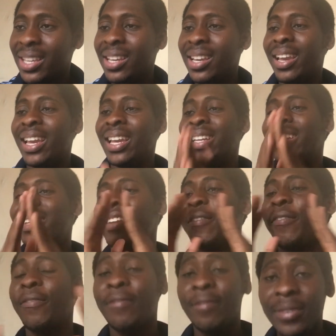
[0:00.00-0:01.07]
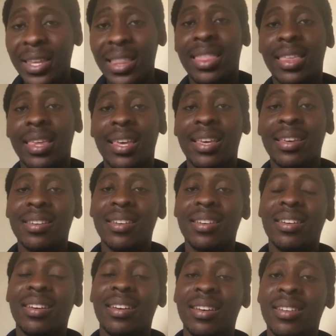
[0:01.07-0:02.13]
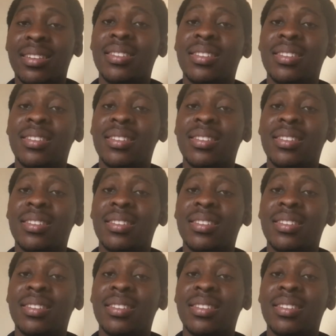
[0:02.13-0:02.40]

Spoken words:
and the 5th is